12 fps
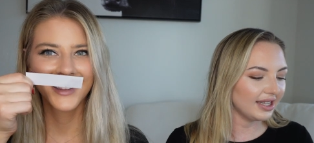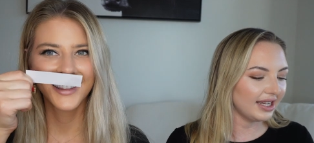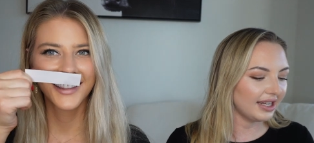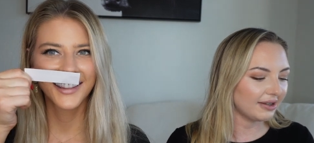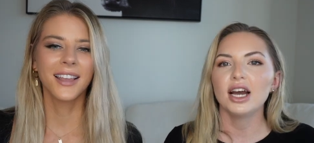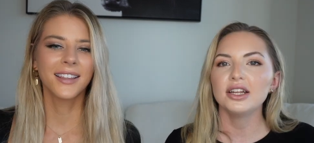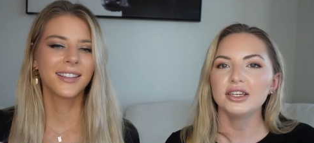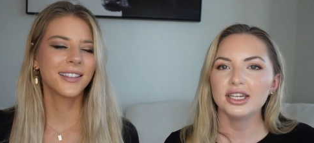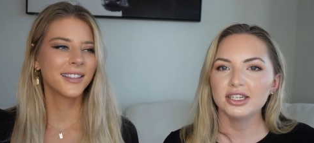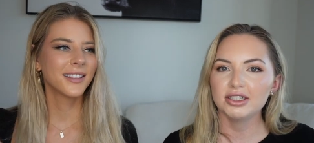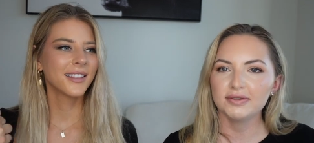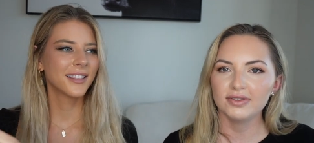Speaker 1: like a
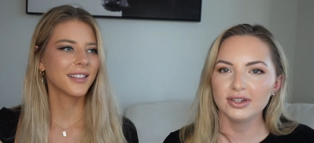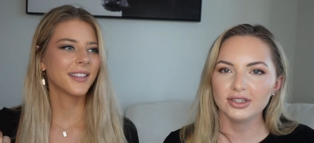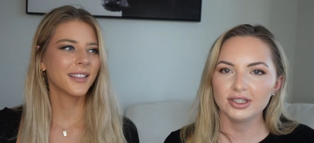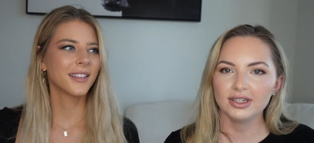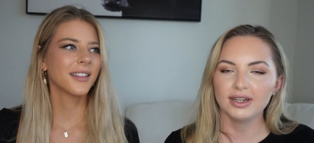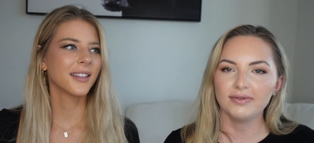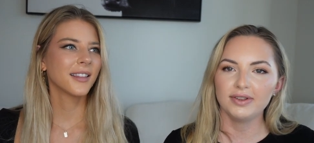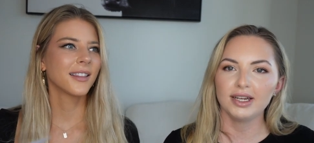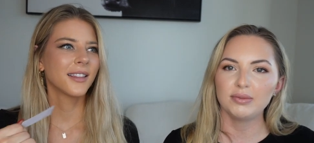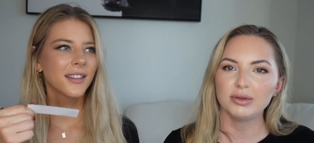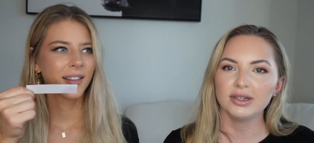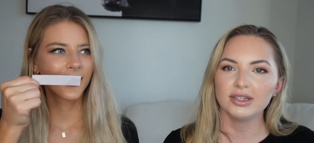niche version of
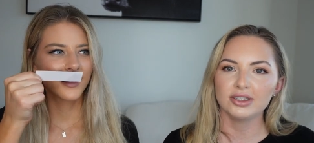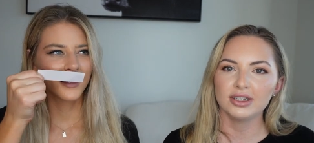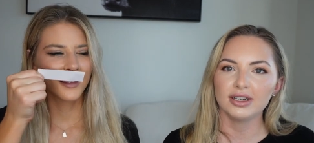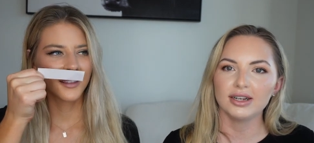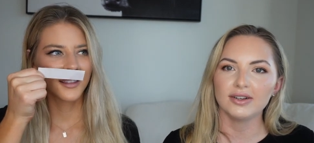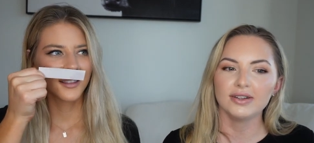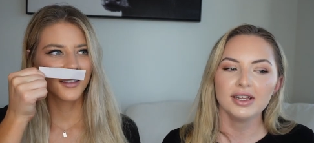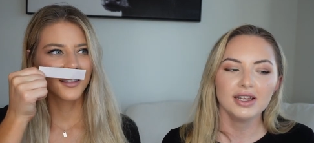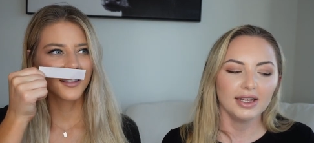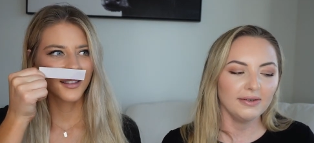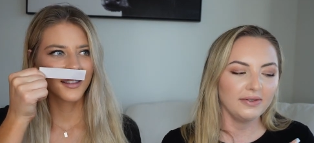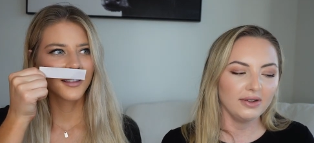like Bleu de Chanel.
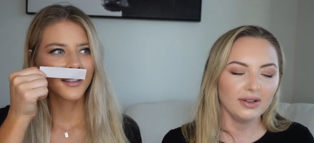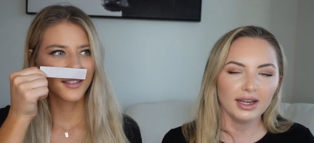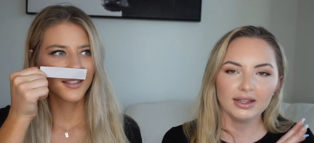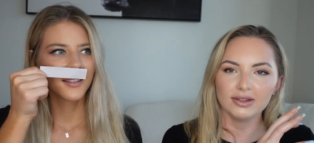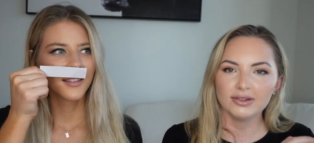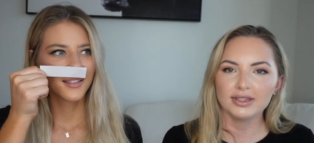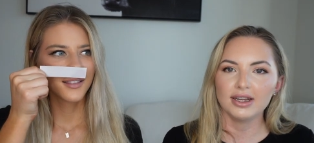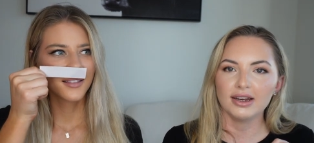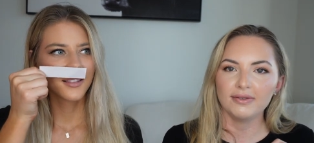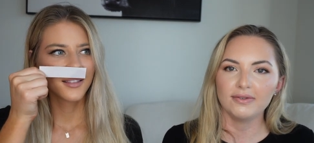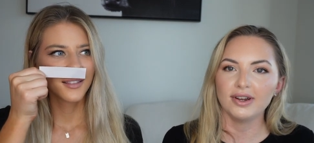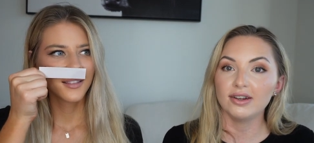If you like those
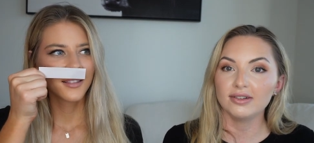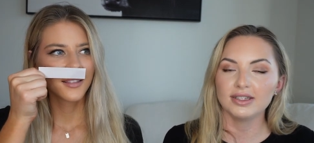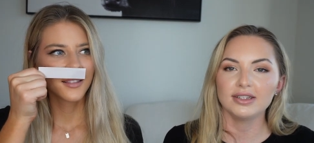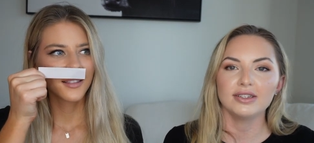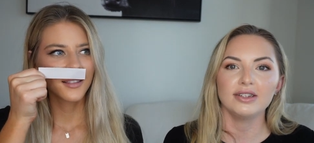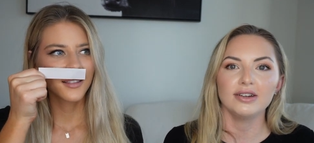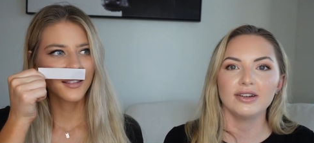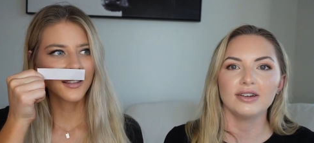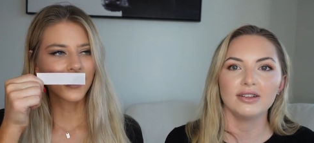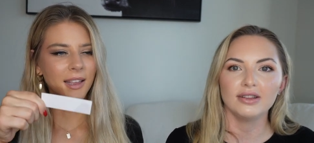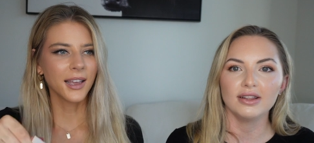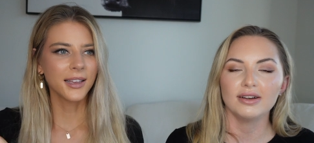kind of fragrances, you're
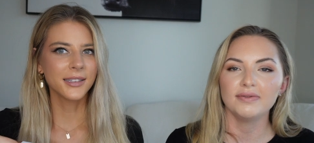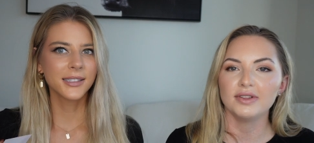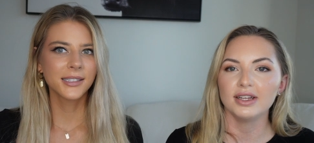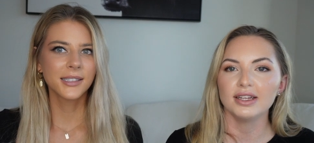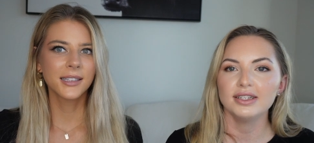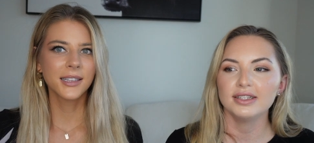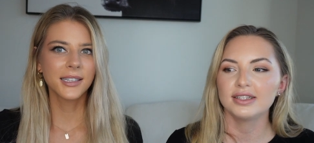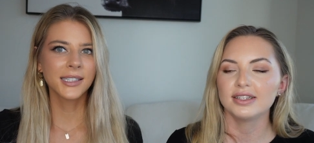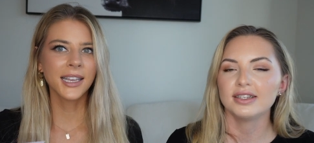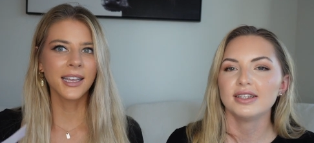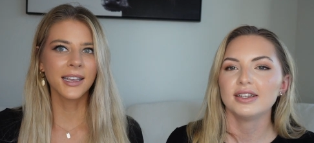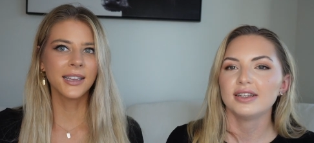gonna yes. love this.
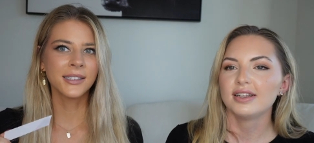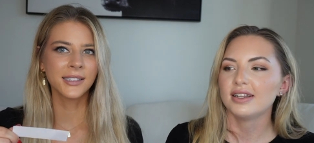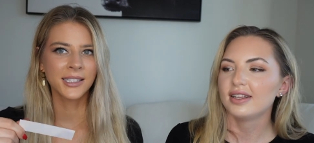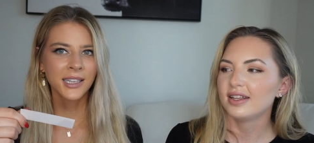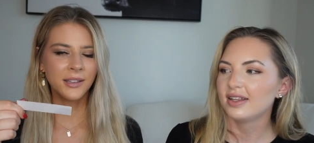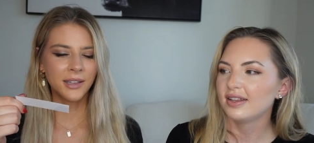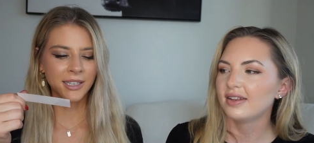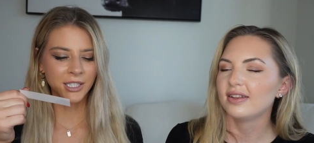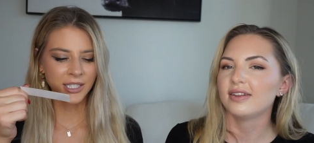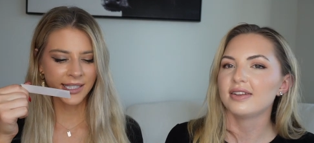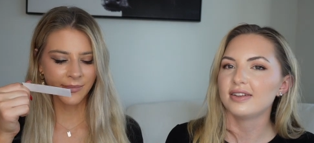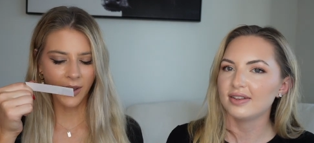
Speaker 2: It's like a, it's like
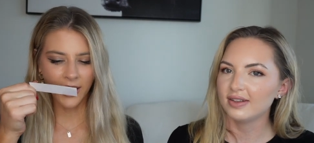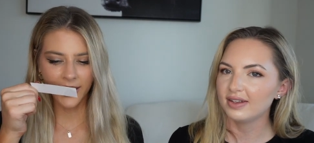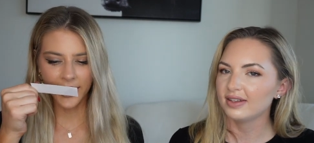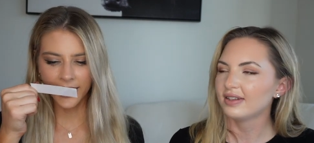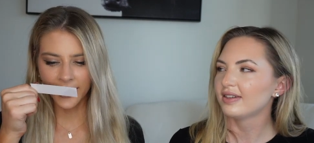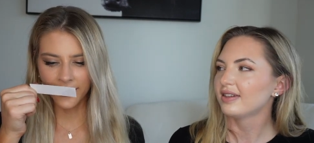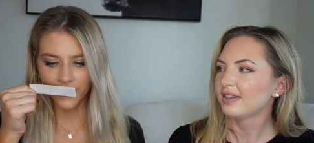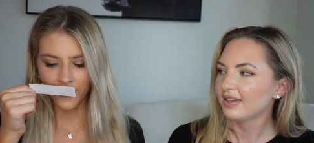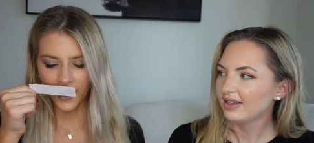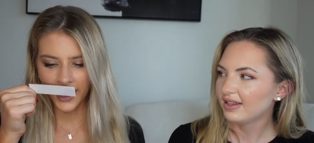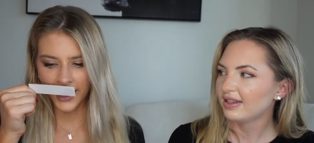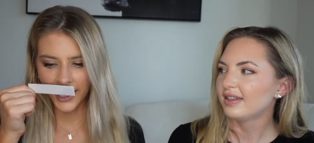just smelling it
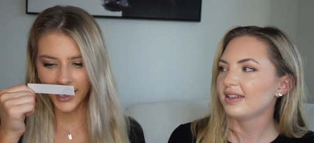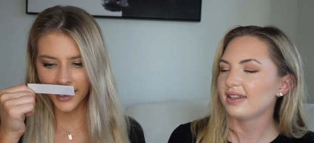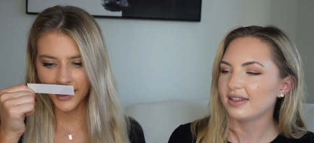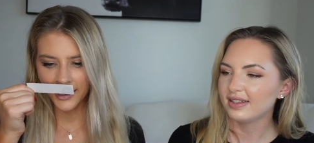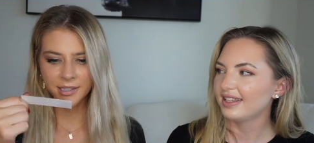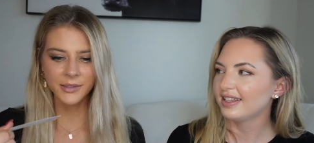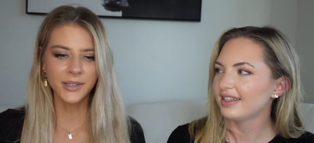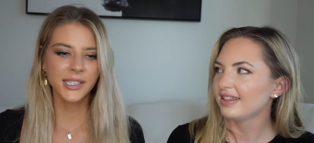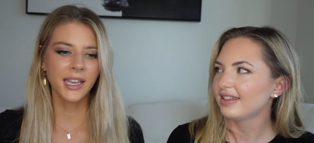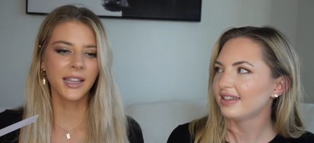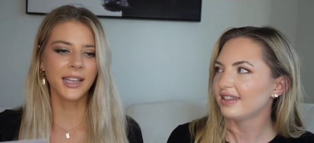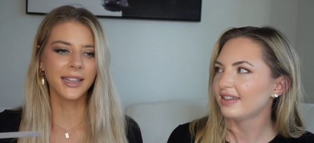right here. This
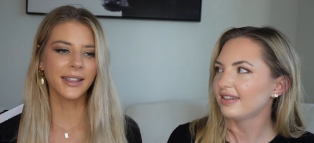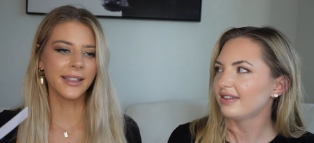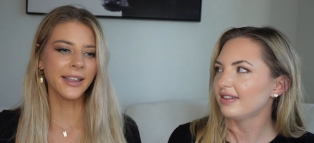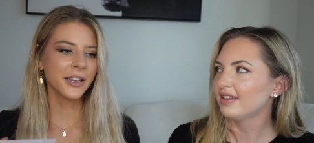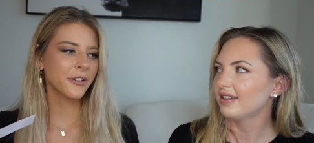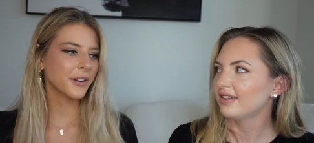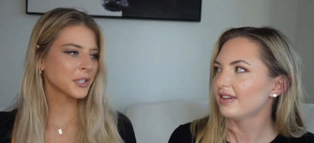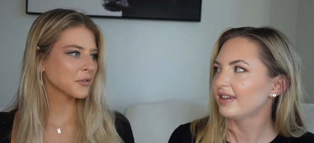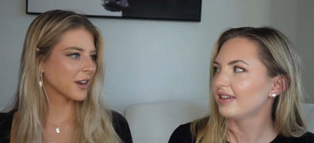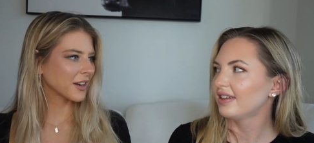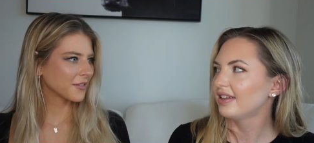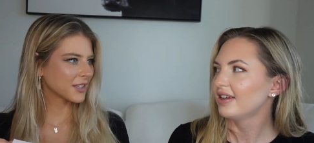one's kind of like
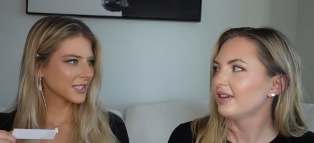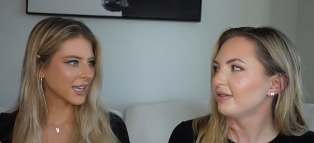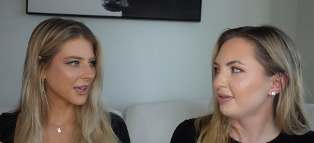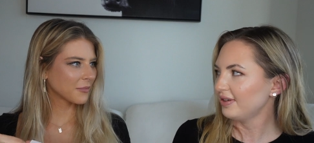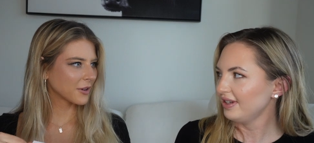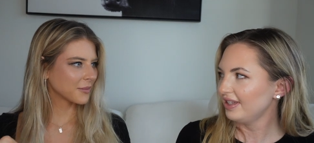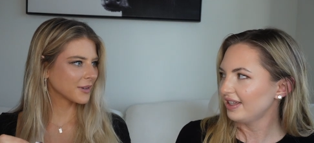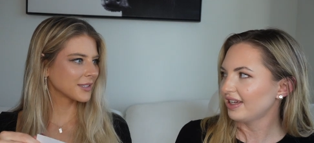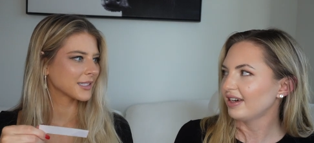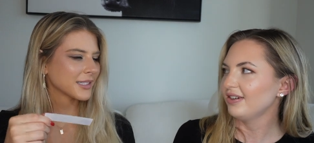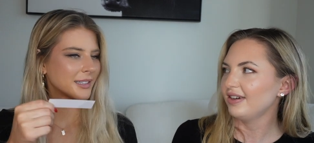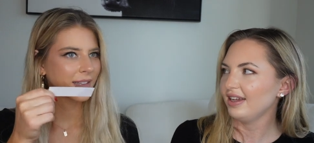licorice right off the top. Really?
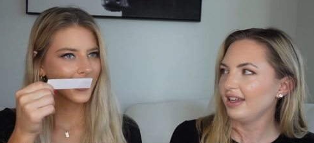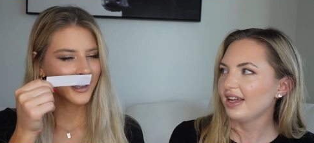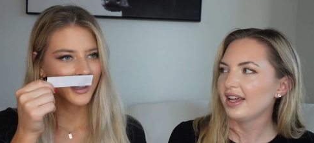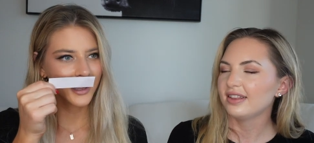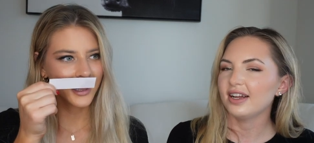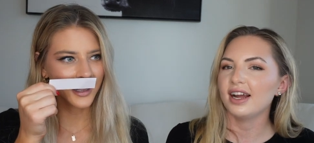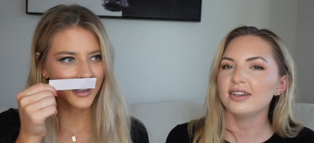Almost. Okay.
Speaker 1: But